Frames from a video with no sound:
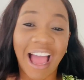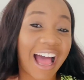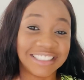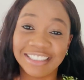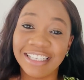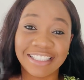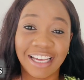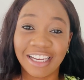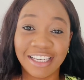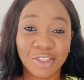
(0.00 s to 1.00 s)
as a
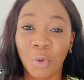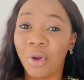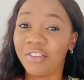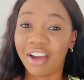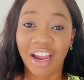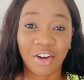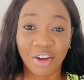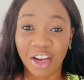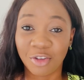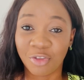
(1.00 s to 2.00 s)
data analyst or whatever
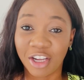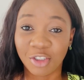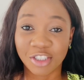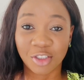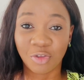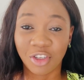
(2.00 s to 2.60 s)
career you find yourself